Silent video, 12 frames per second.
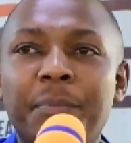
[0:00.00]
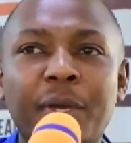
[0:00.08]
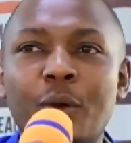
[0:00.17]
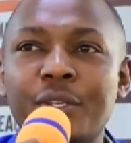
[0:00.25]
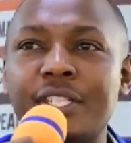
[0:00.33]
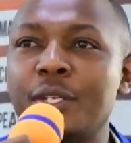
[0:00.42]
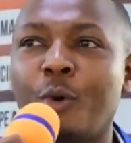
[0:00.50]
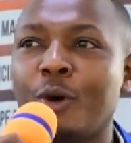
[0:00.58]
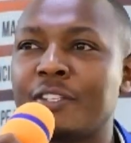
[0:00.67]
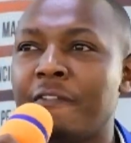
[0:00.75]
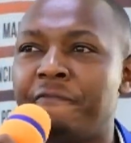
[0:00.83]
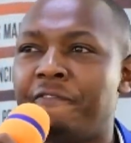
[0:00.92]
he was a
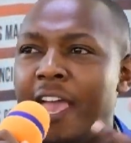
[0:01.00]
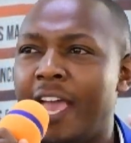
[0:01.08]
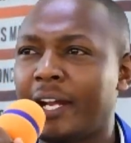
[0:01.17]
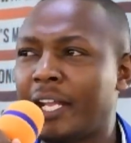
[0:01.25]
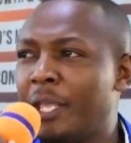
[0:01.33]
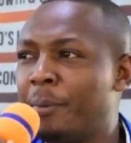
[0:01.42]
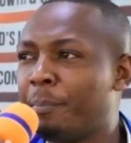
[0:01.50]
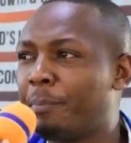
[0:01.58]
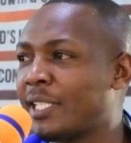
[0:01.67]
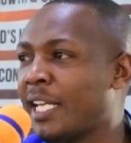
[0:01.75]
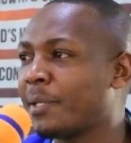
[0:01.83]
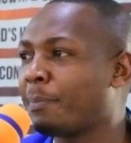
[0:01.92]
very
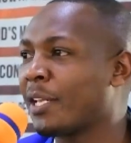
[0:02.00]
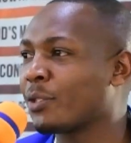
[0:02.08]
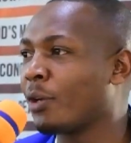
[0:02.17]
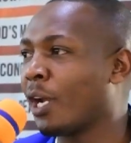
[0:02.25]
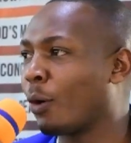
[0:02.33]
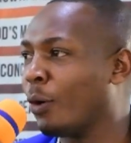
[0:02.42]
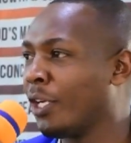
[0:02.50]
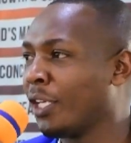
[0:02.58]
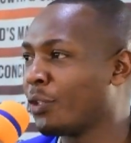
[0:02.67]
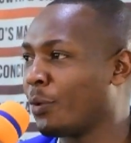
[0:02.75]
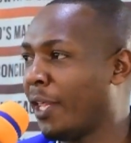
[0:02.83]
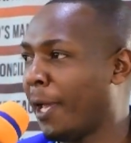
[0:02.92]
important person according
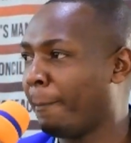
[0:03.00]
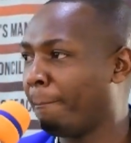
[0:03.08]
to them.